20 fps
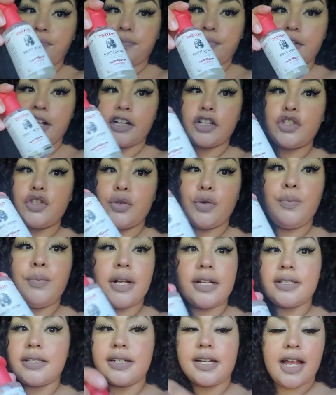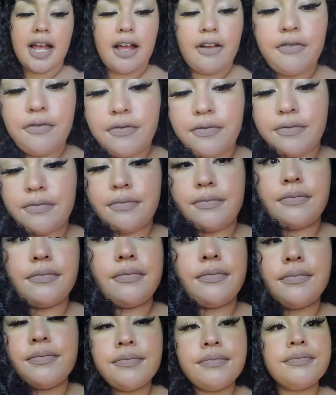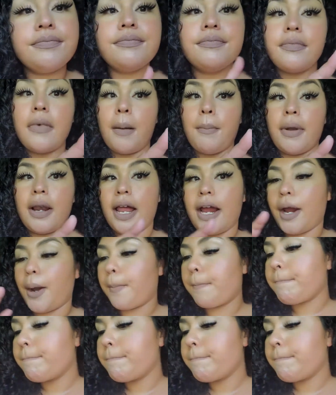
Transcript: Like two months and a half. I'm a liar.